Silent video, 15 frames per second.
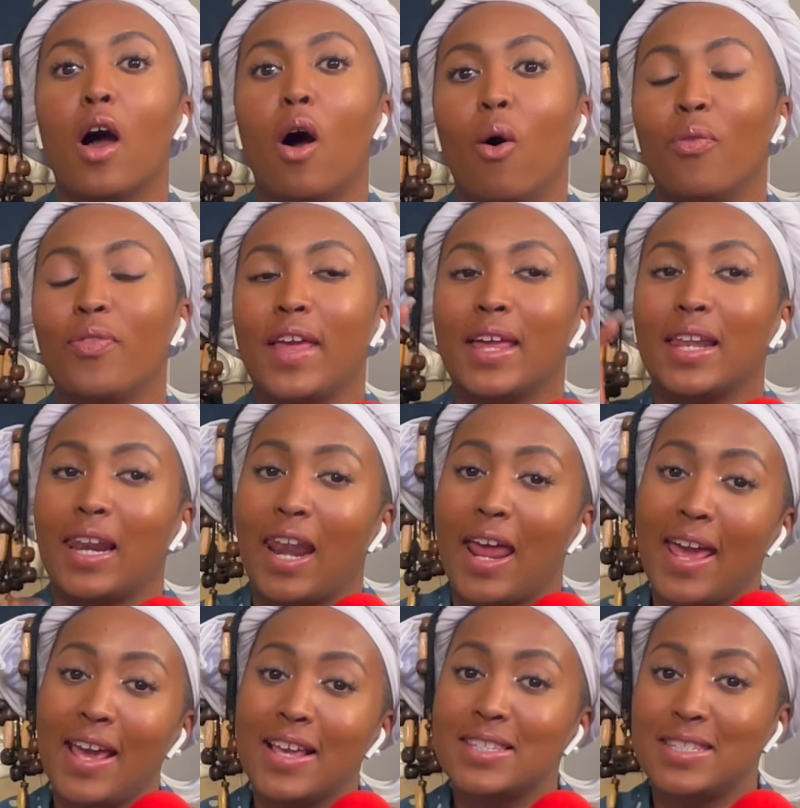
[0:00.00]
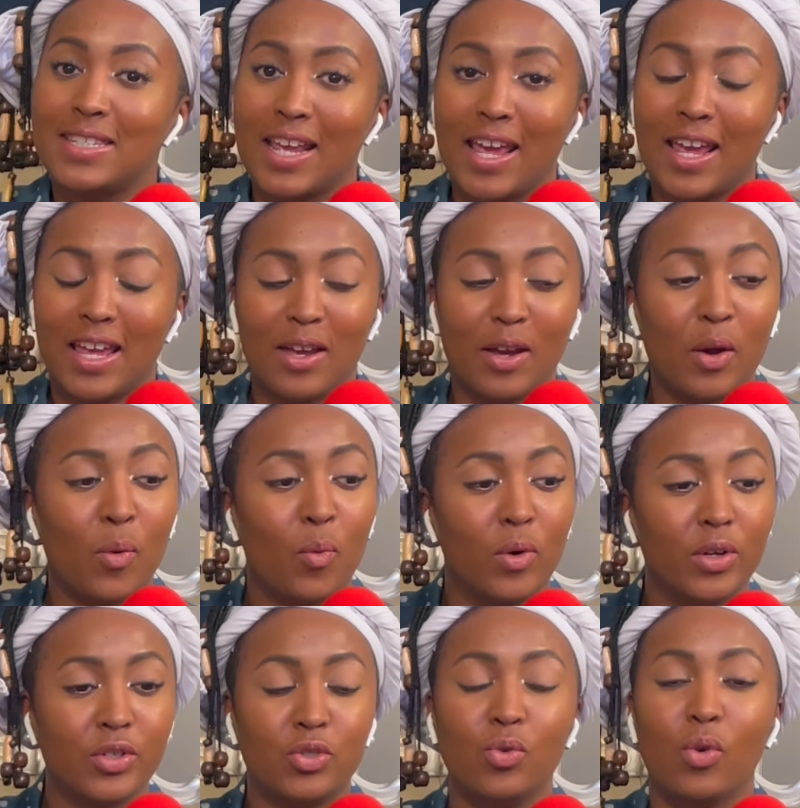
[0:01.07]
on that last day,
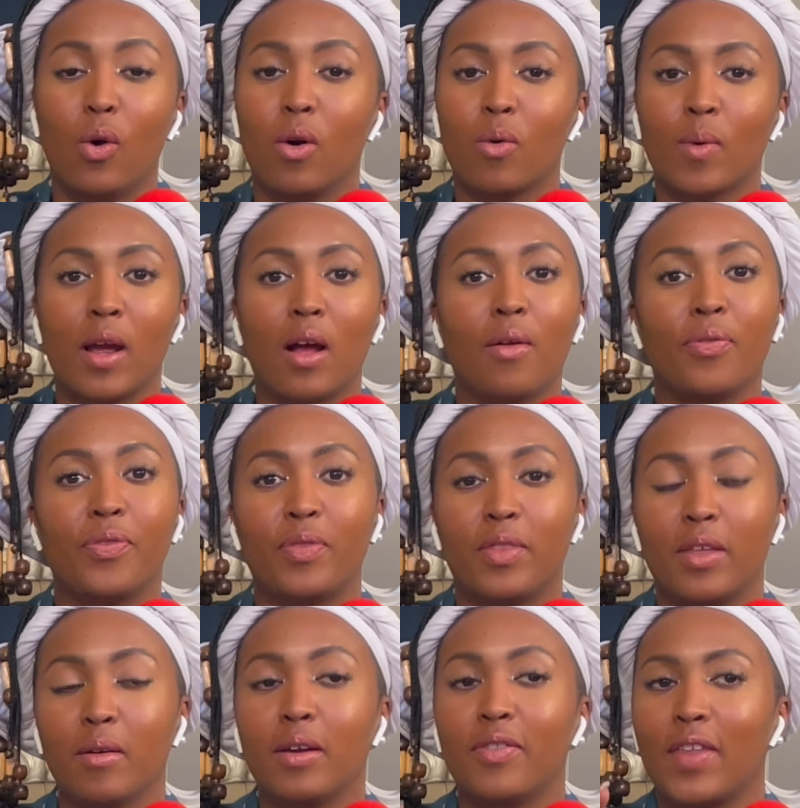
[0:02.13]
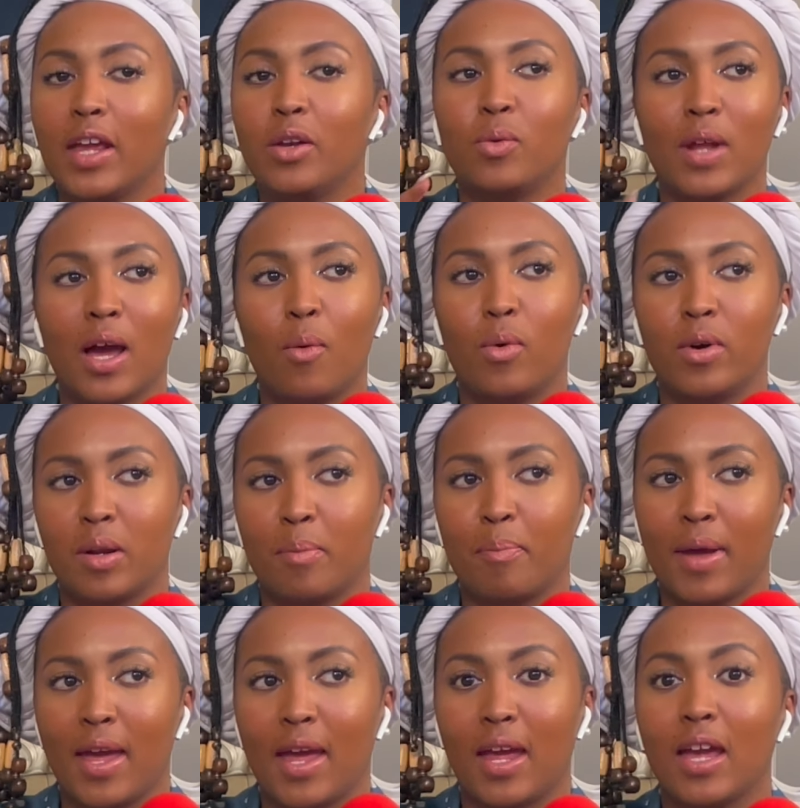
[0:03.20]
once you go around, they do not want to
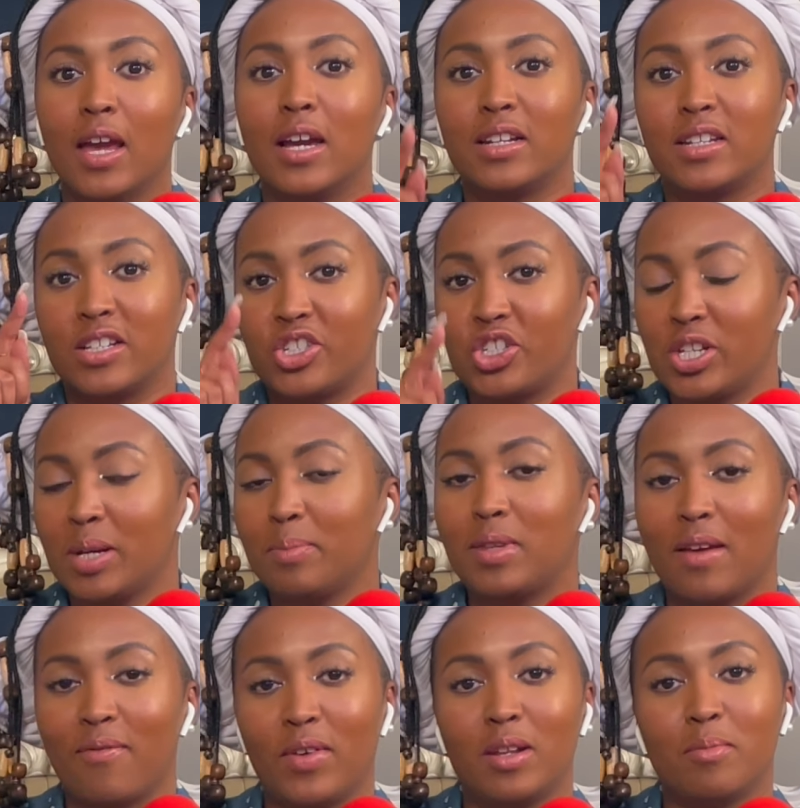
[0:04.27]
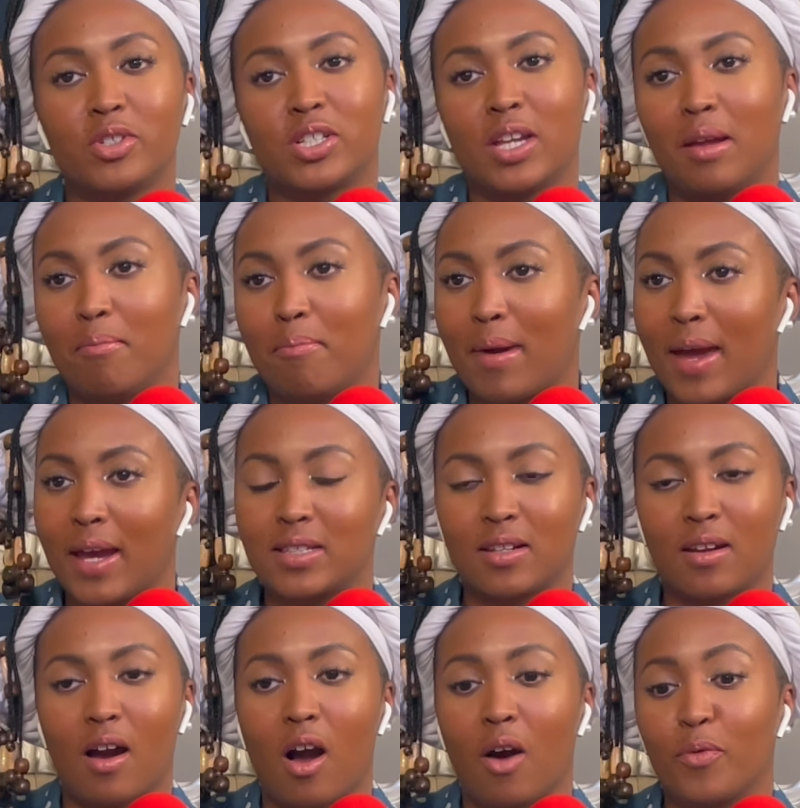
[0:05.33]
pay to ship that vending machine back to
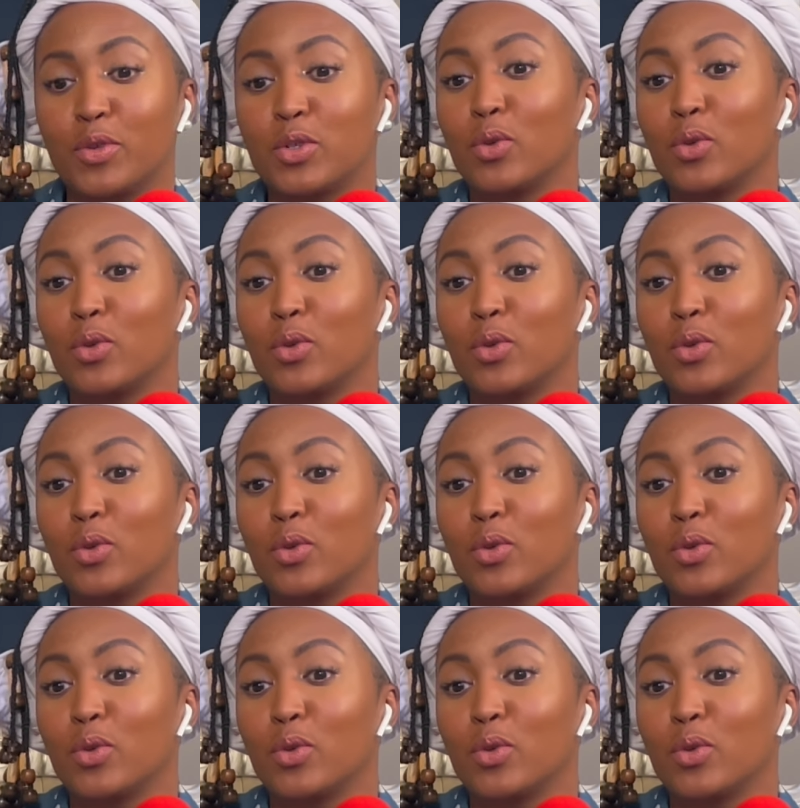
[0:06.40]
the office.